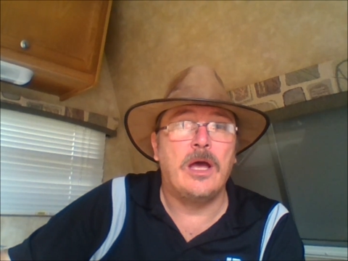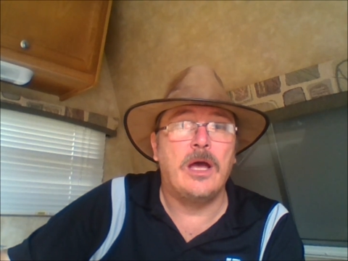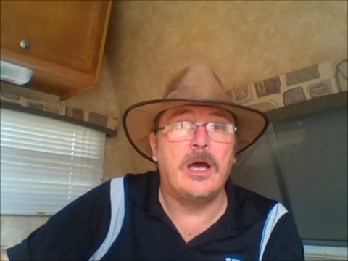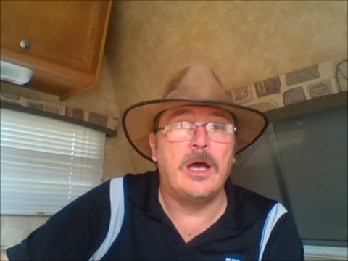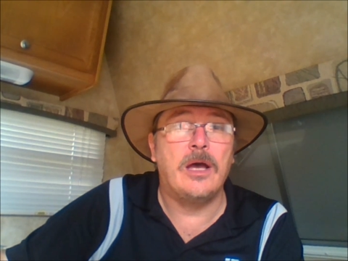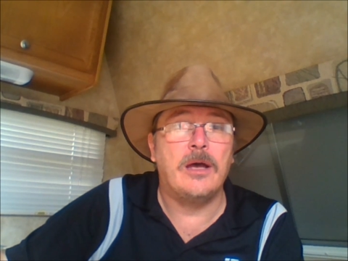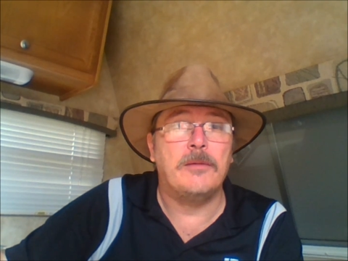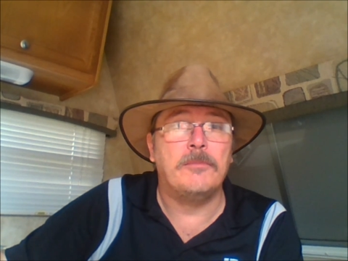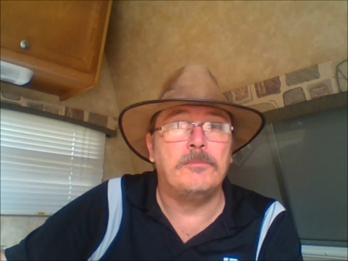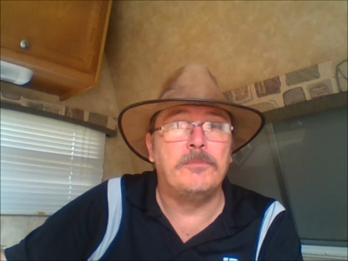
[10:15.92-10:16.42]

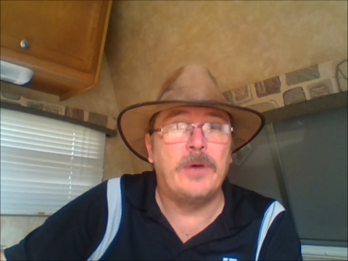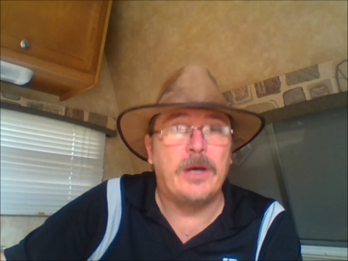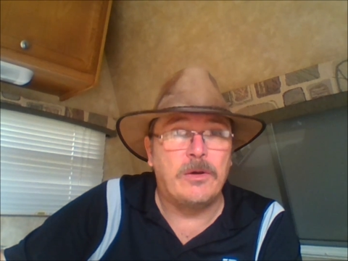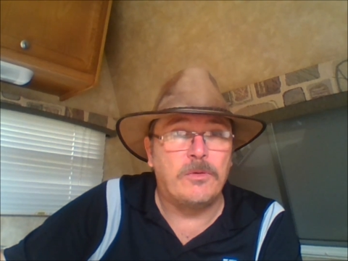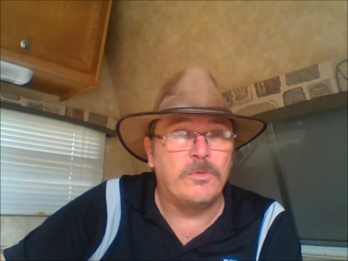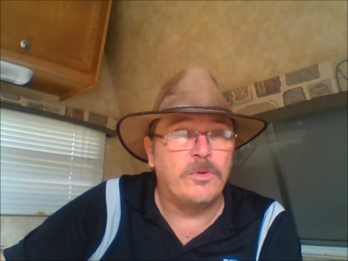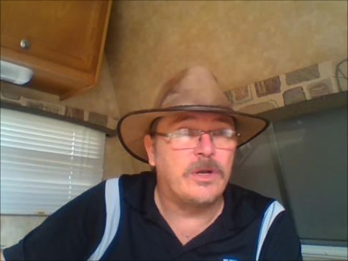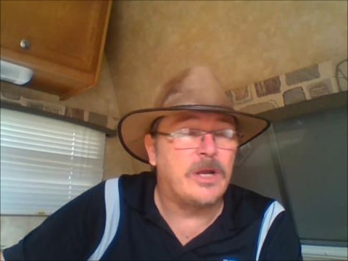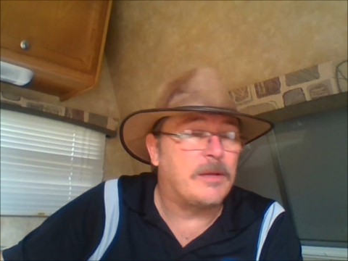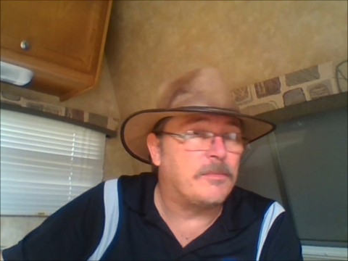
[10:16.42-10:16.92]

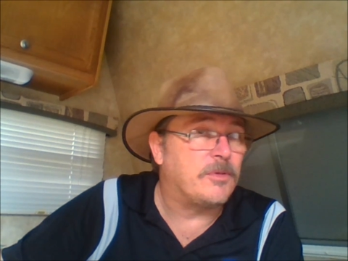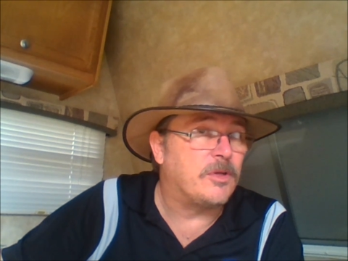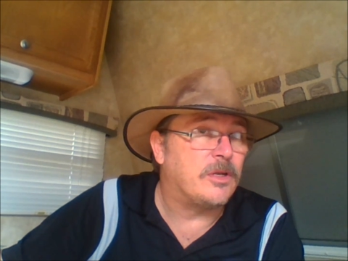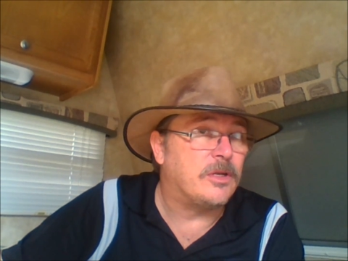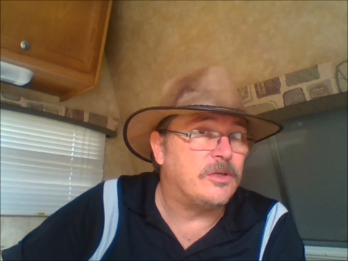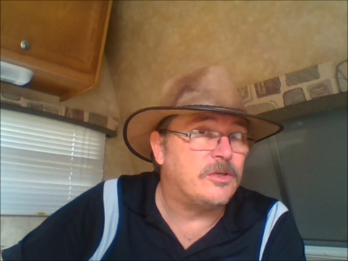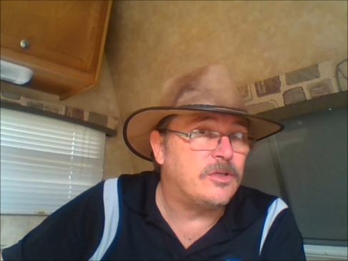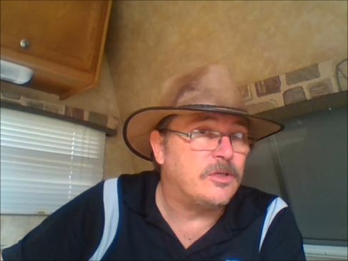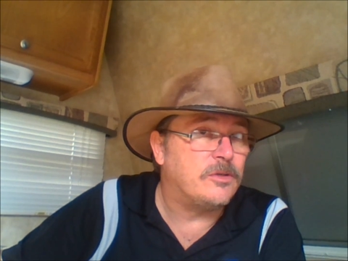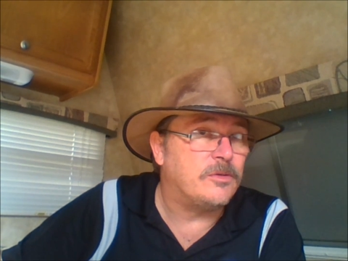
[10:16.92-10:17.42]
but what I'm going
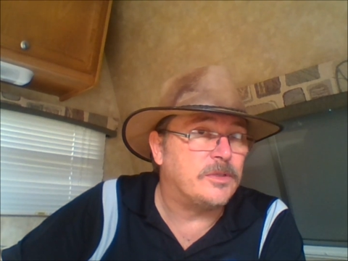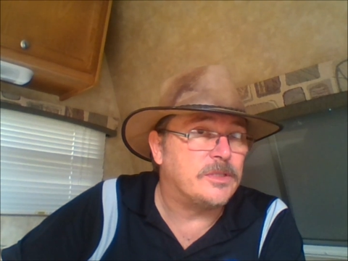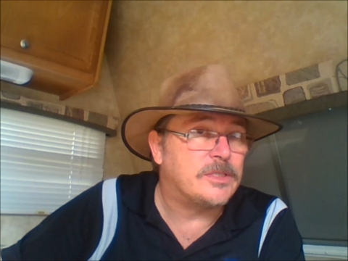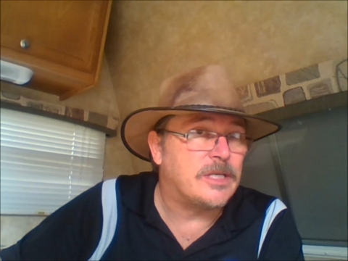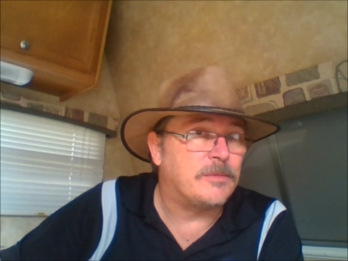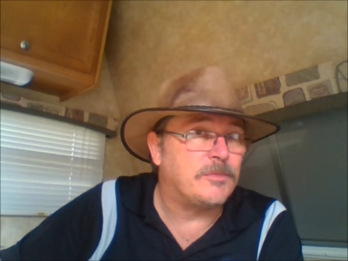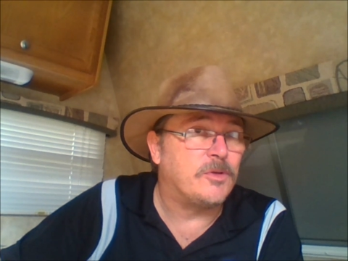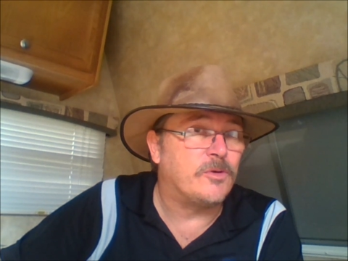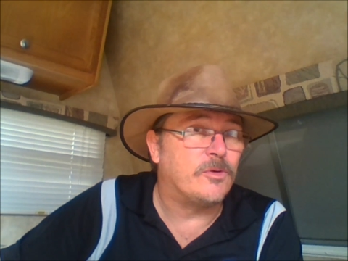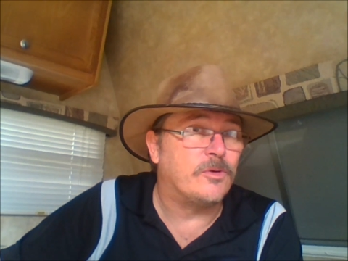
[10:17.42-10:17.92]
to do is
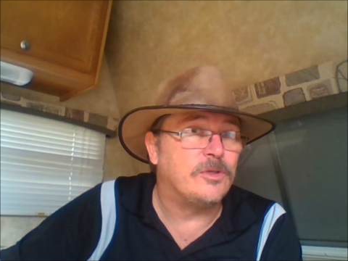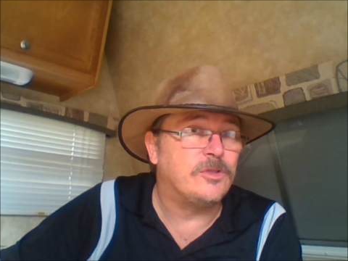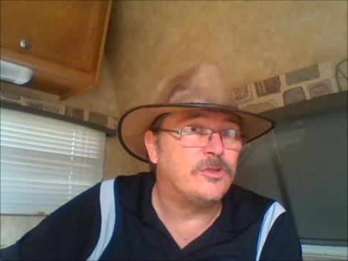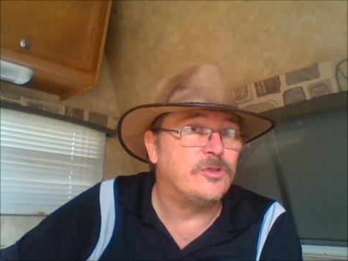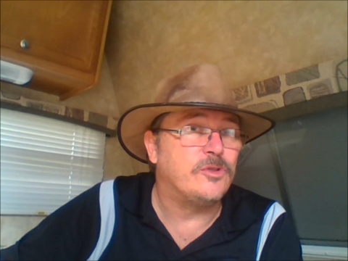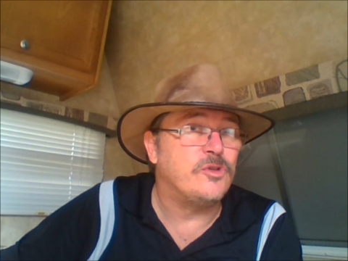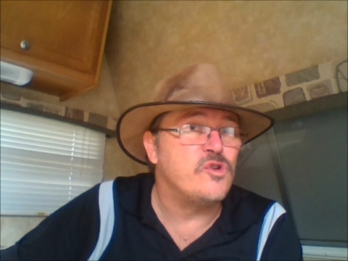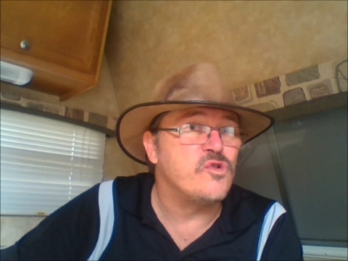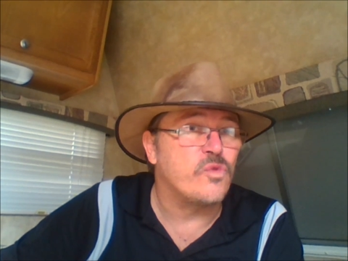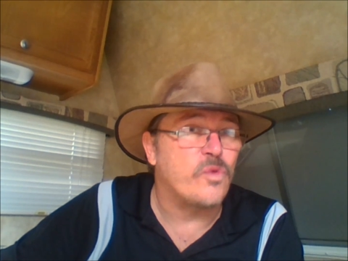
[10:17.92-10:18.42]
I'm going
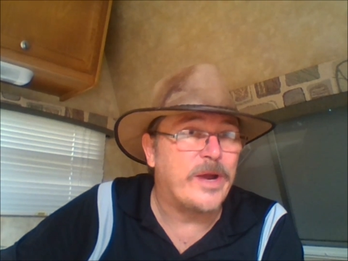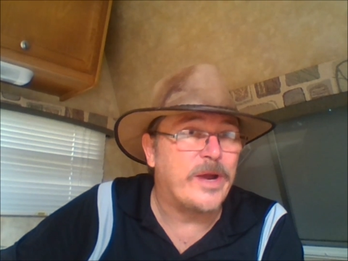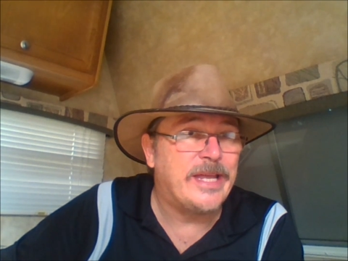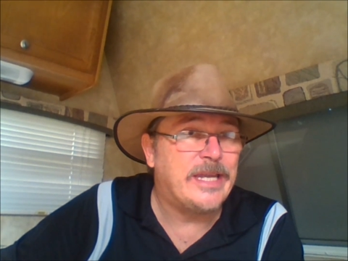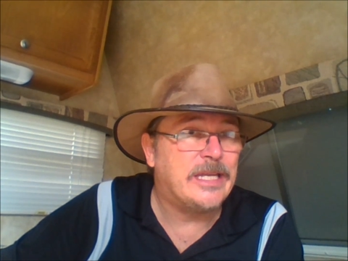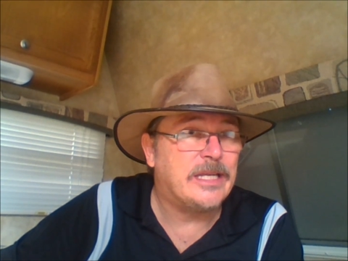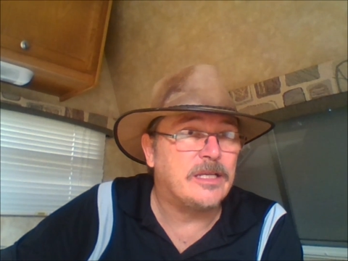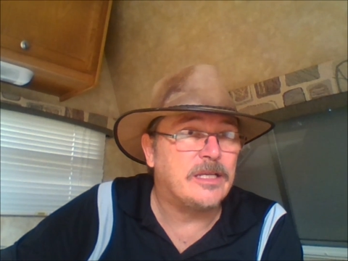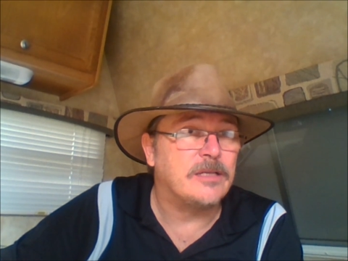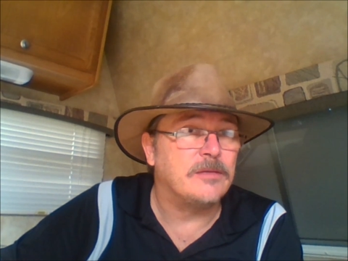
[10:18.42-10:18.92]
to
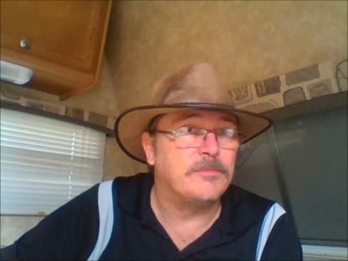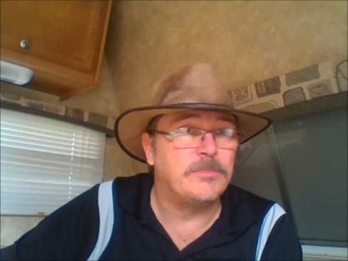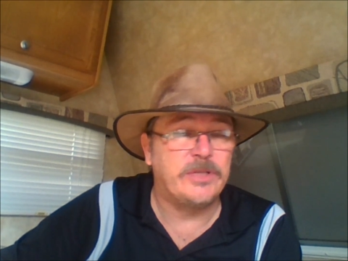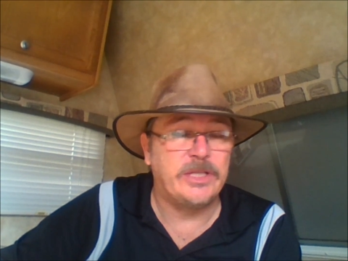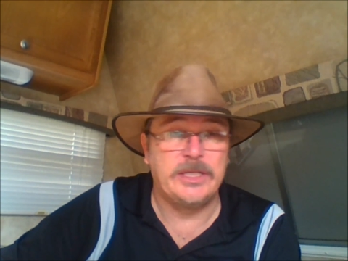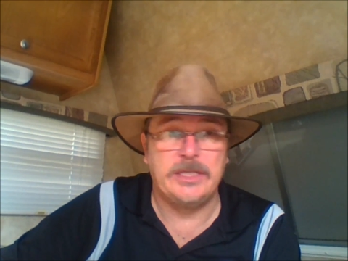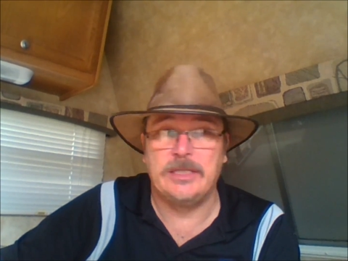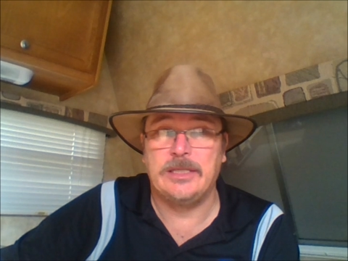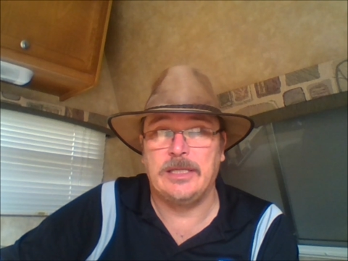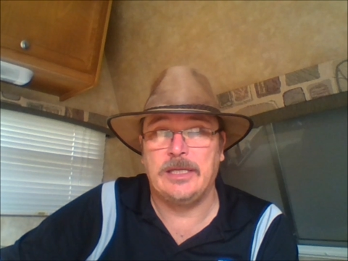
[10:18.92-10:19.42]
grade it
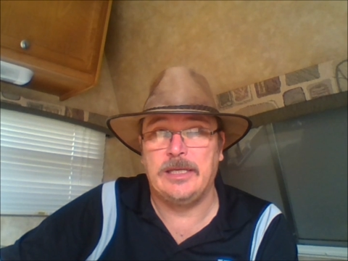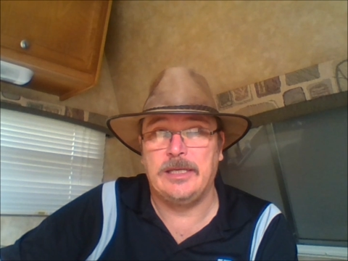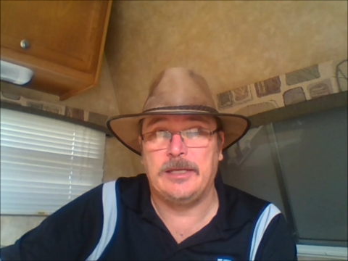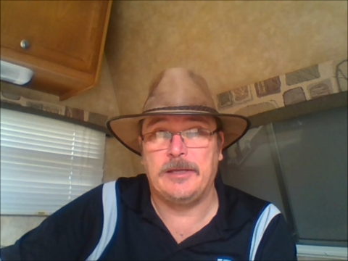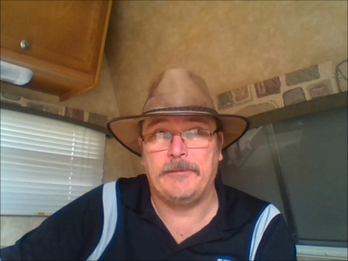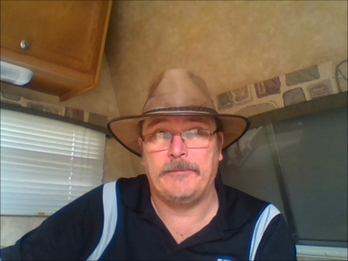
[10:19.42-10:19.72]
completely.